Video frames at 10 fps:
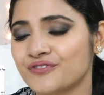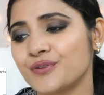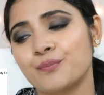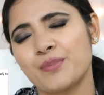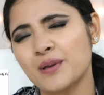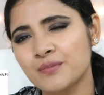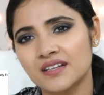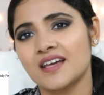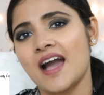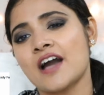the
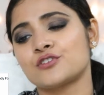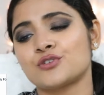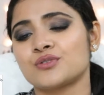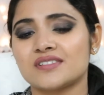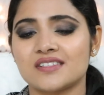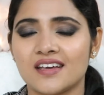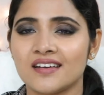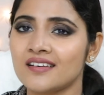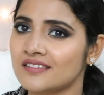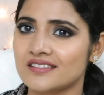pigment they add to the
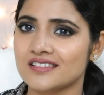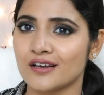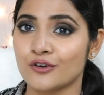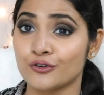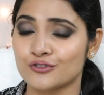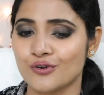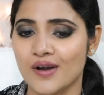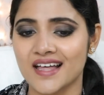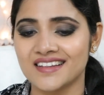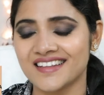skin skin looks so
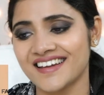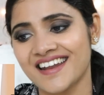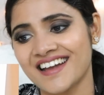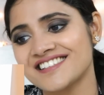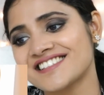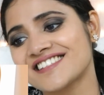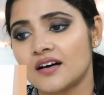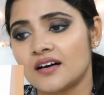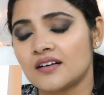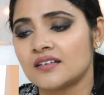healthy and nice
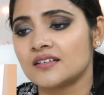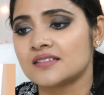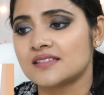uh,